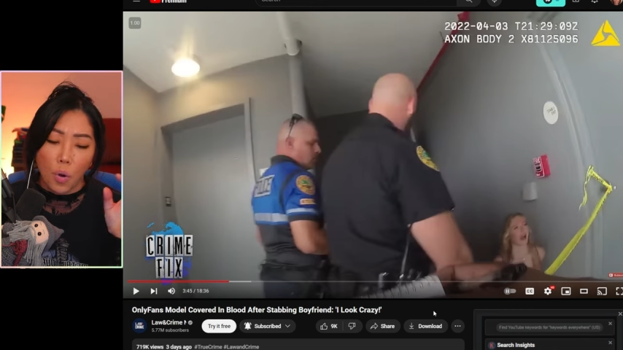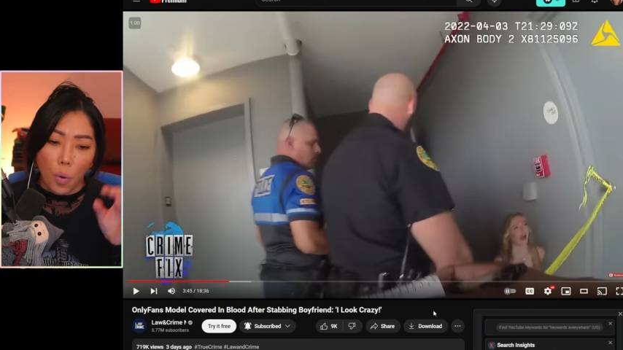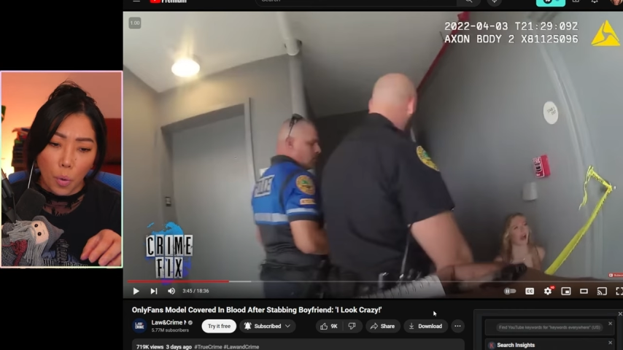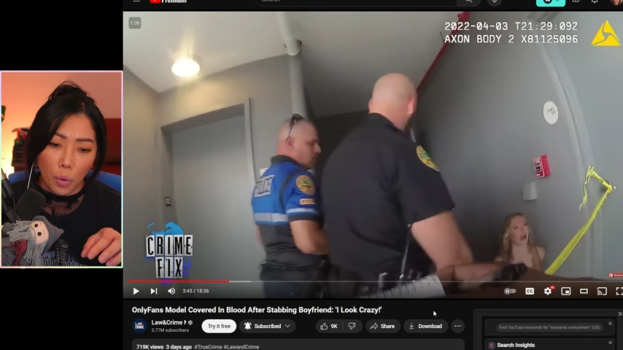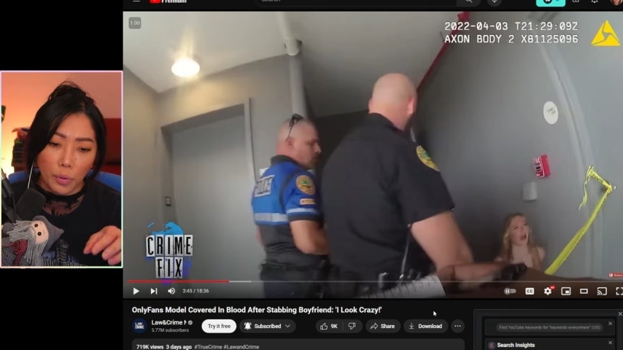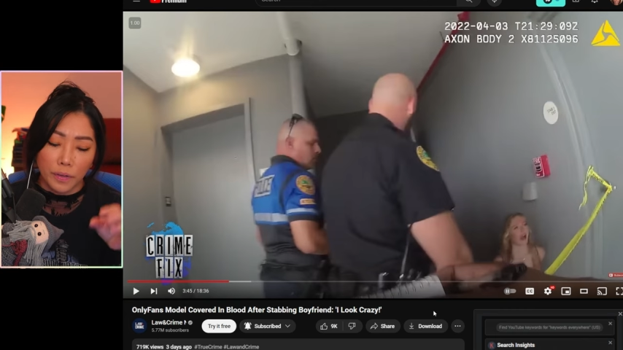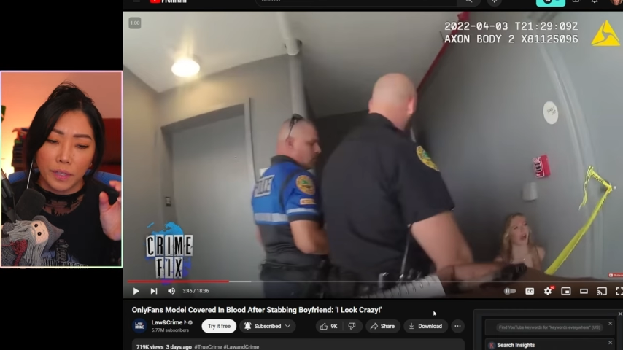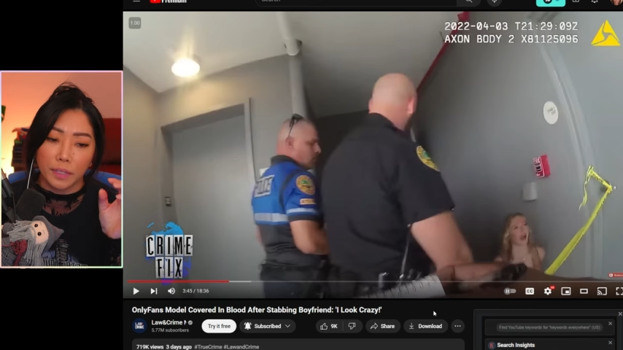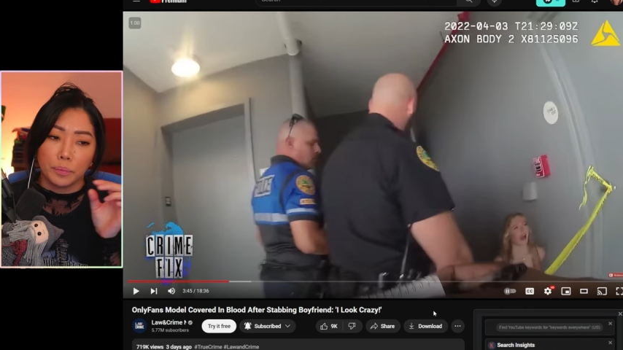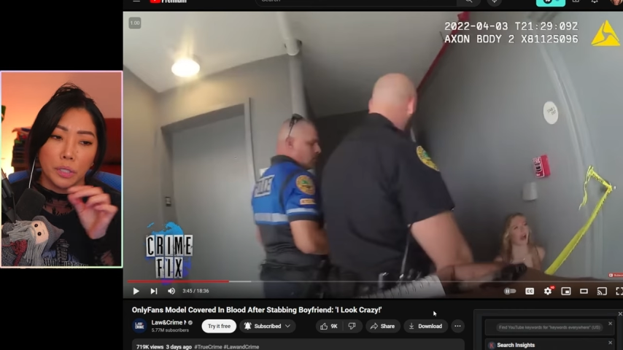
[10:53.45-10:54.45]
or if
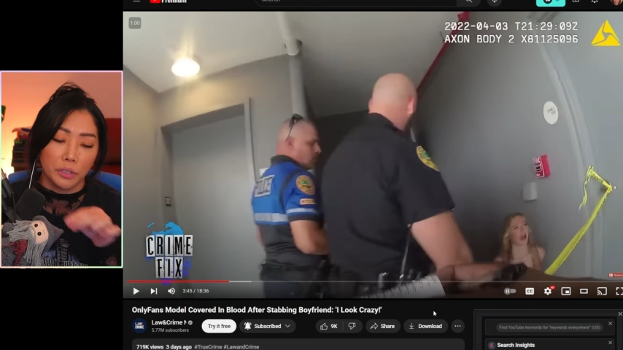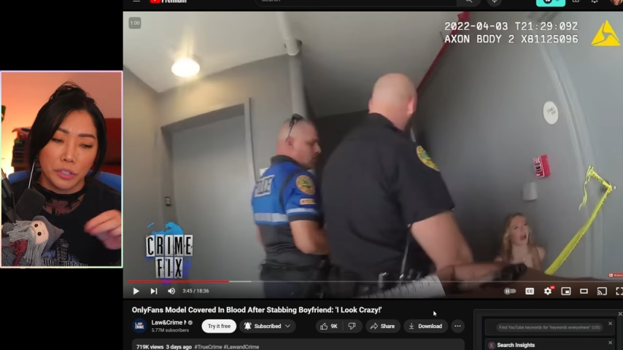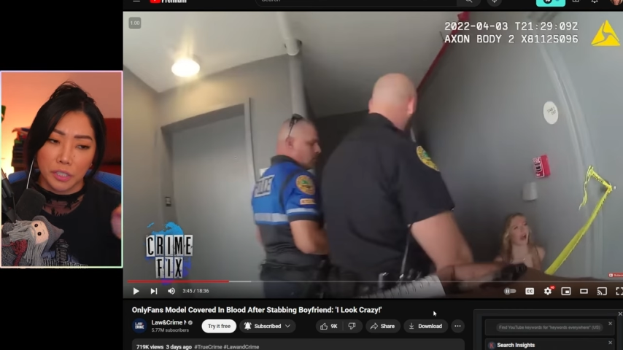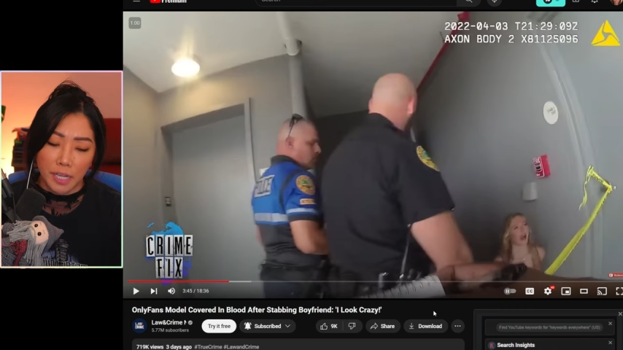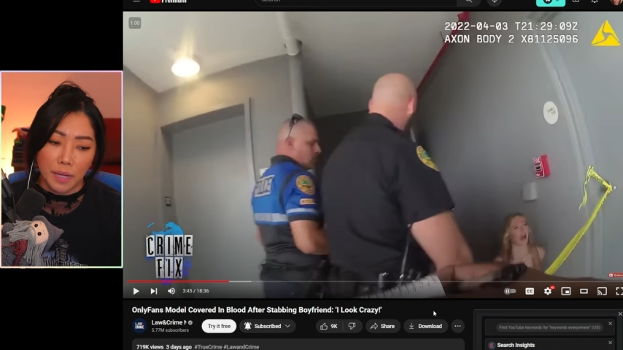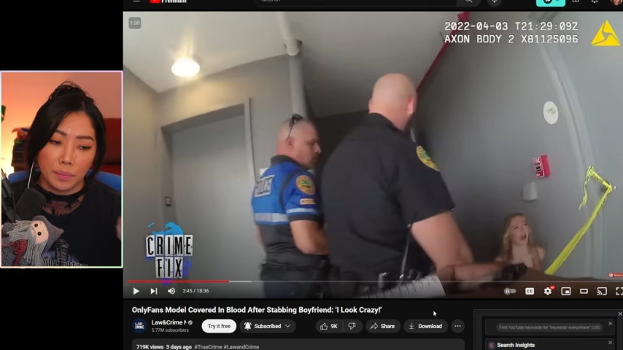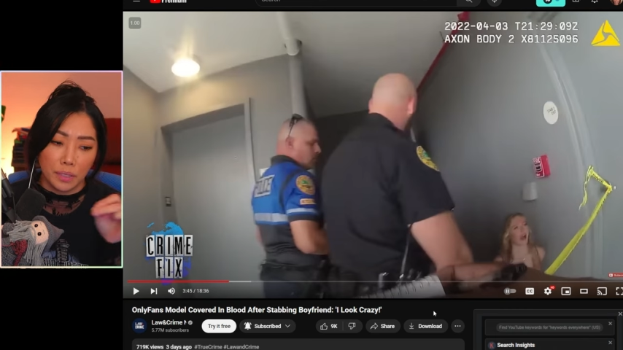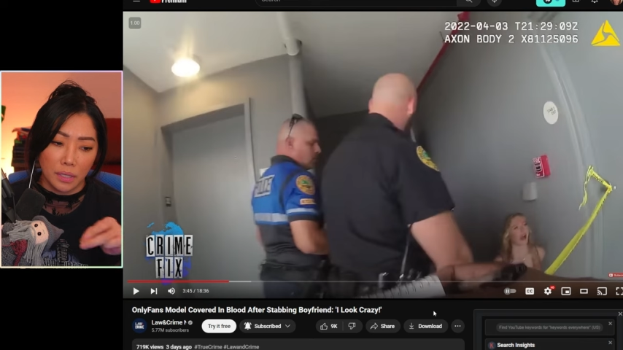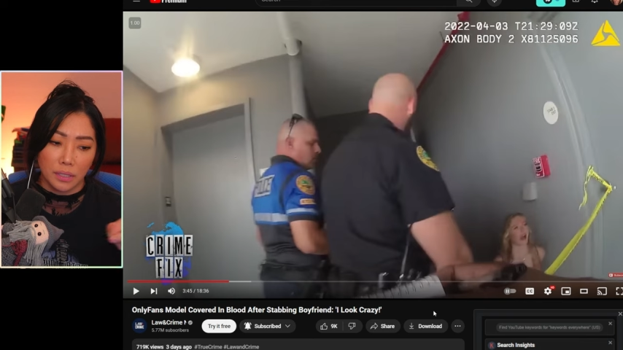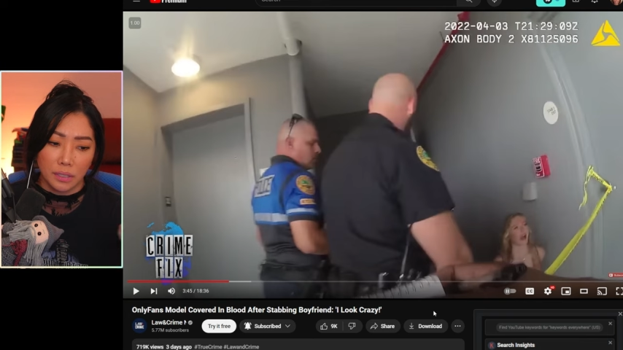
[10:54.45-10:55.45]
they purely just came
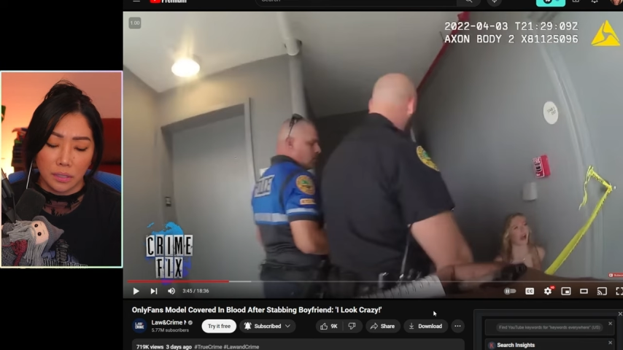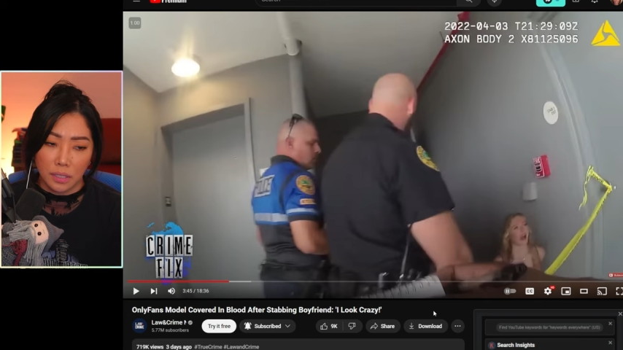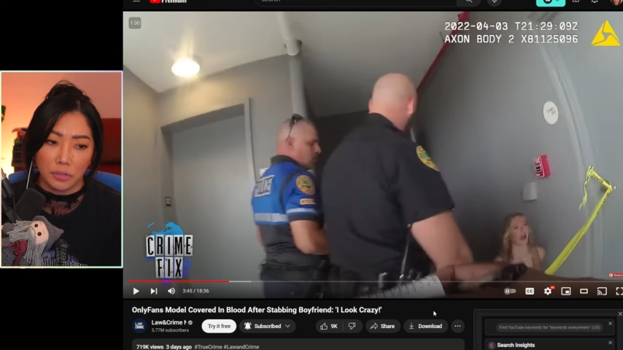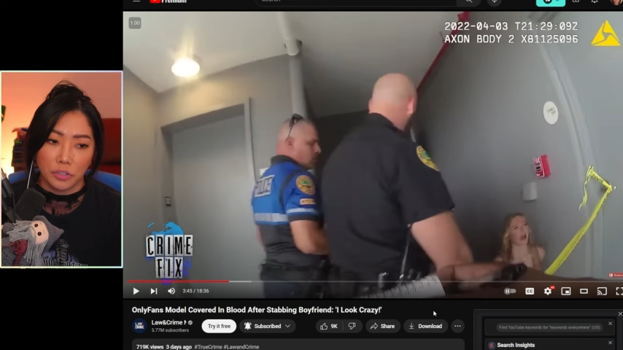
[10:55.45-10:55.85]
because, you know,